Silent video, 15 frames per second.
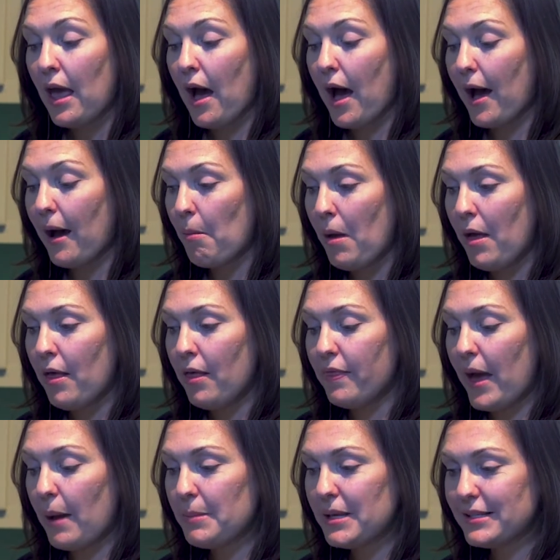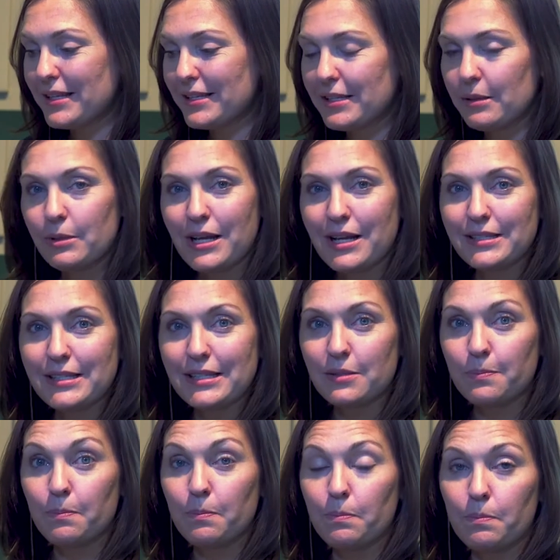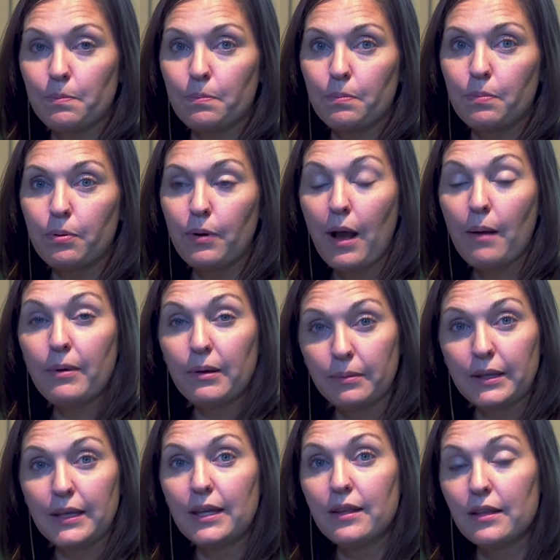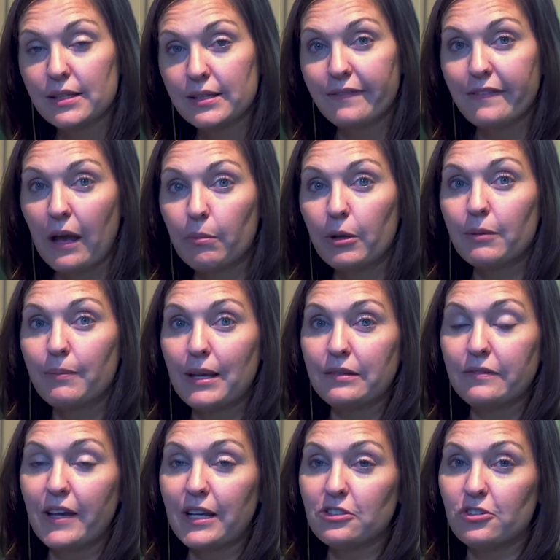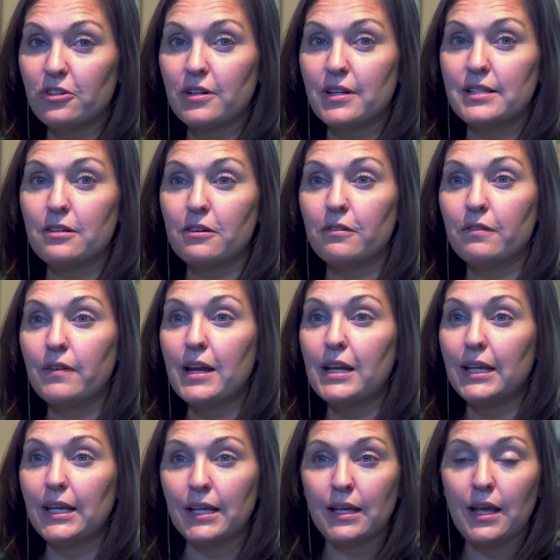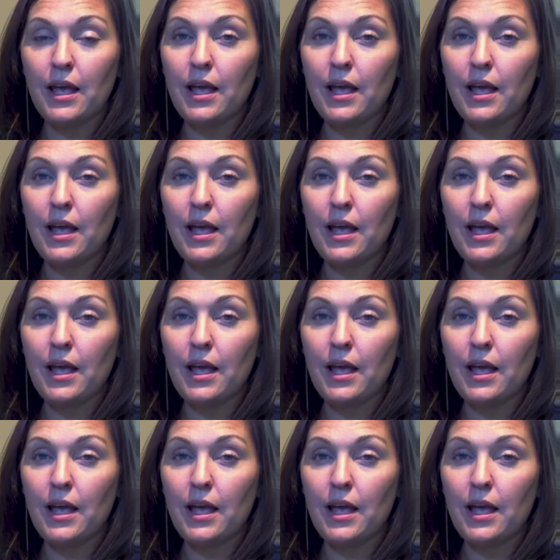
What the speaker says: That means that someone else has probably, the fabric manufacturer has already